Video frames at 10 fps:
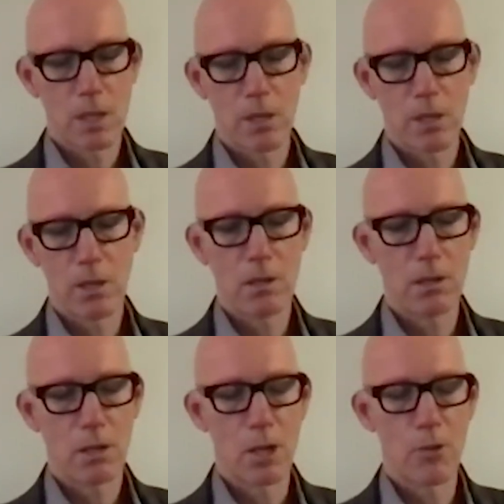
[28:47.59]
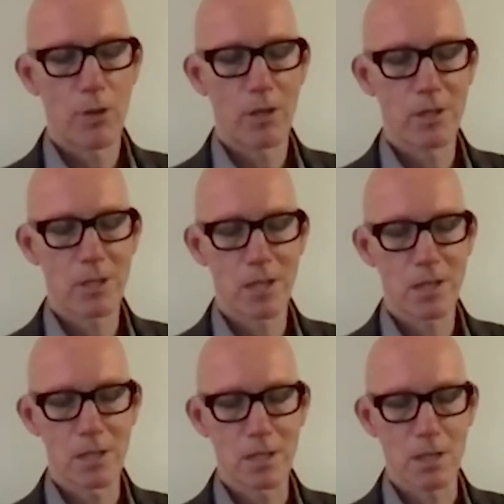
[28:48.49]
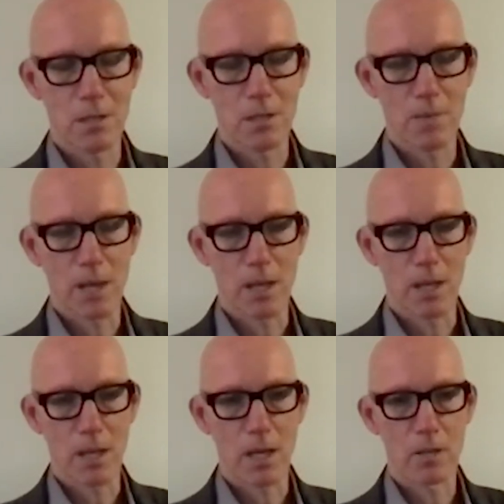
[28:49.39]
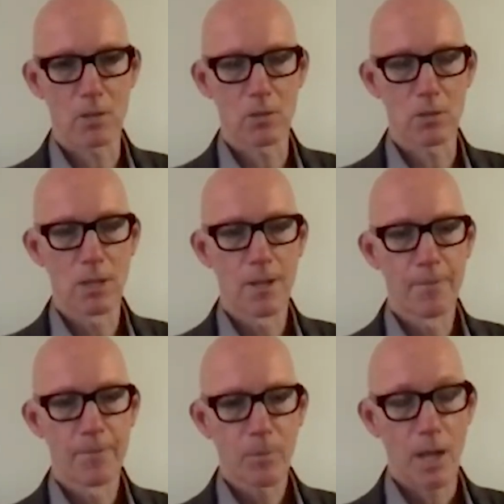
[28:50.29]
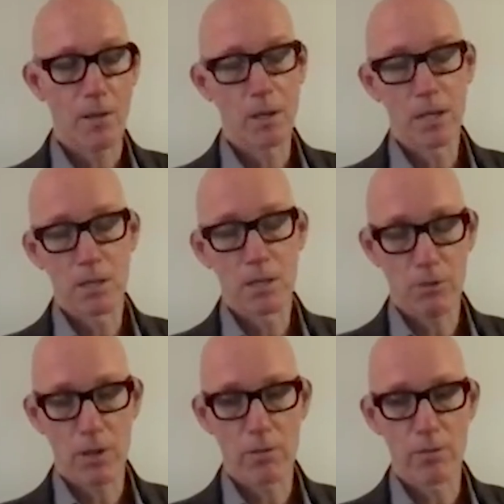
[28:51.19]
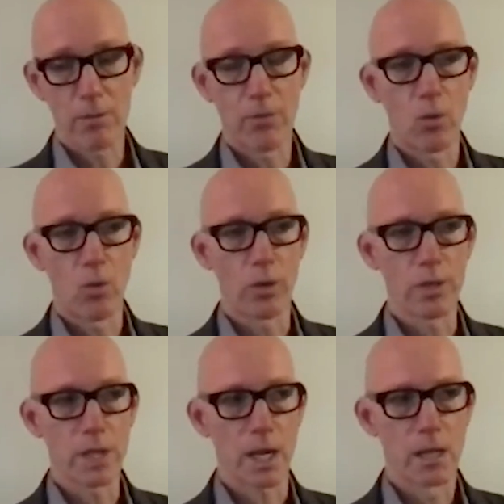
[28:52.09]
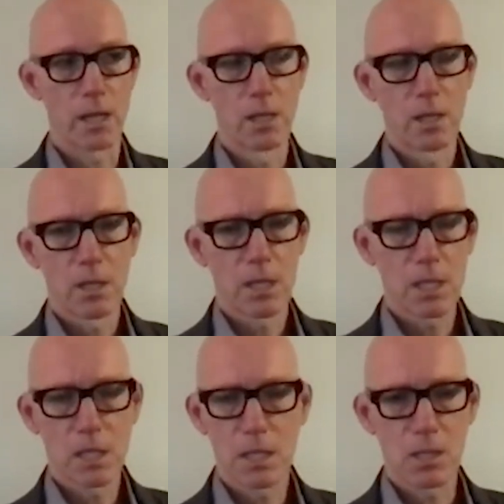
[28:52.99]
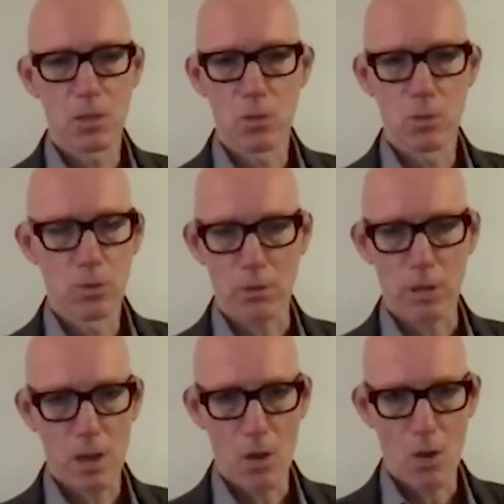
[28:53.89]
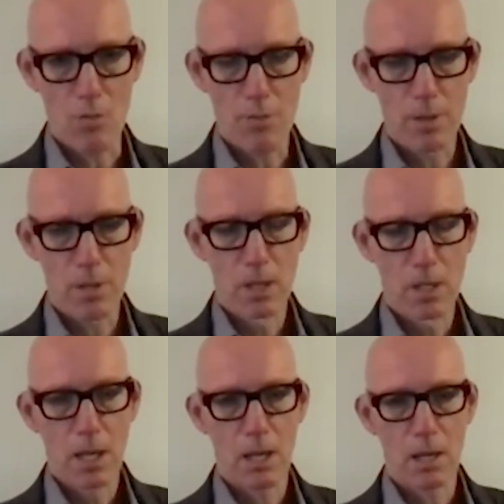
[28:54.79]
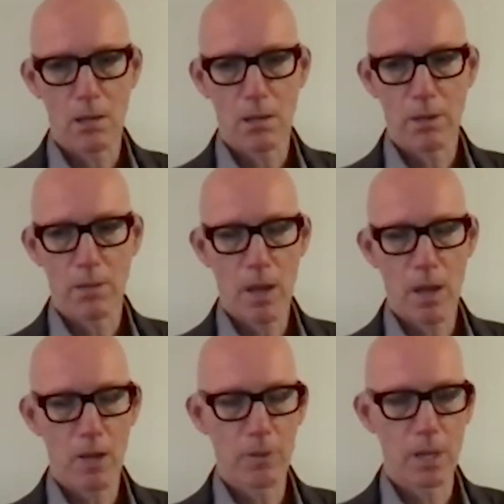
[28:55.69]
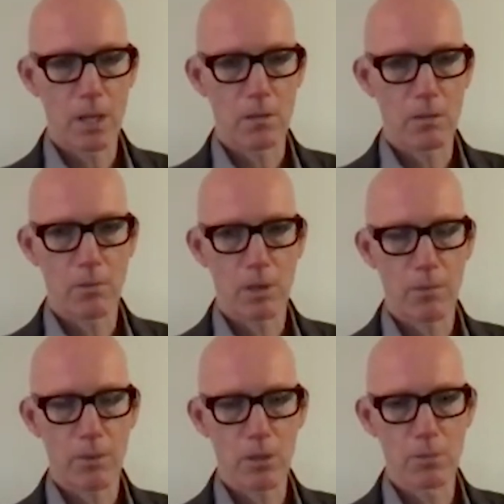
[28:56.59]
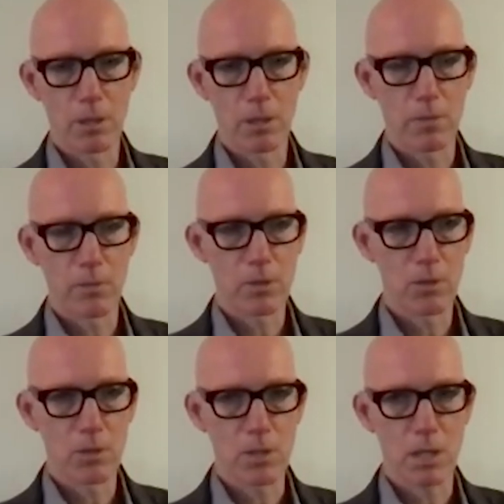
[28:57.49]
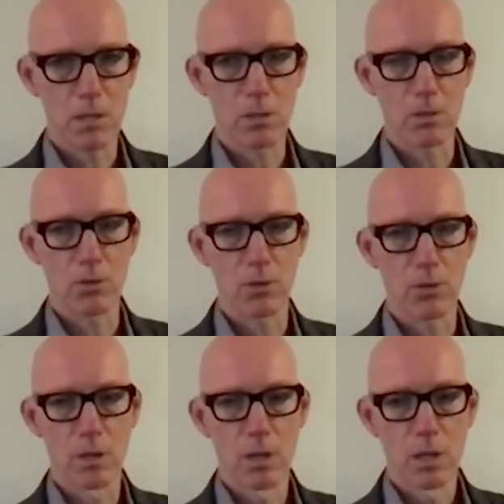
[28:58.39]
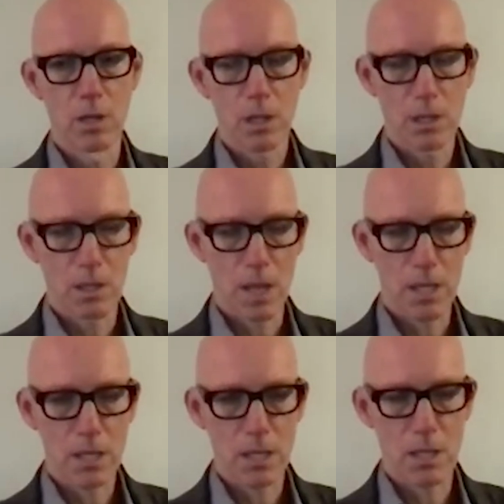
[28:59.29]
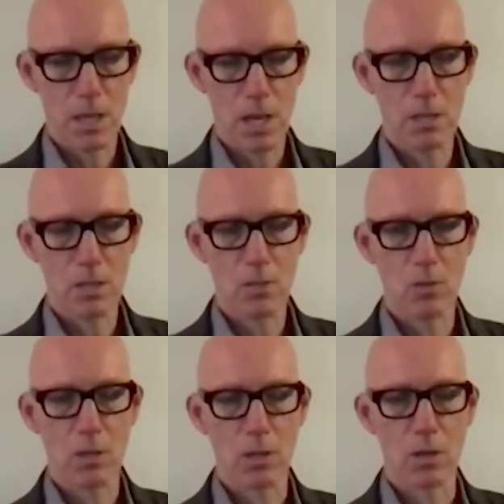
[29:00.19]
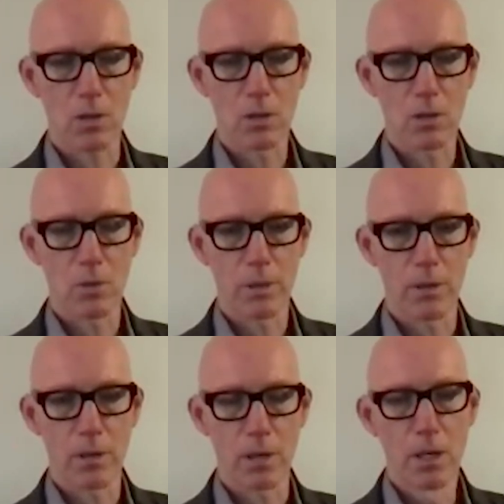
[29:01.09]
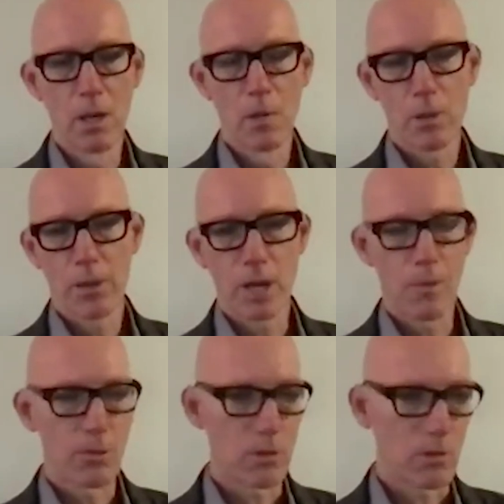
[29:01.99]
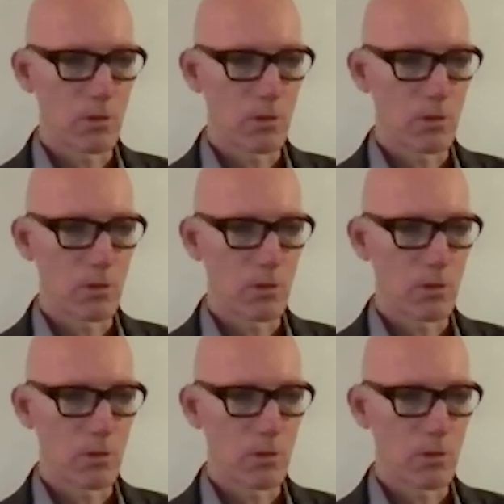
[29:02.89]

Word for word: the you know, the consensus that has come out of the articles, at least three of the four, is that this is an illusory hope. Uh, there may have been a possibility of a two-state solution in the 1990s during the Oslo period, but the number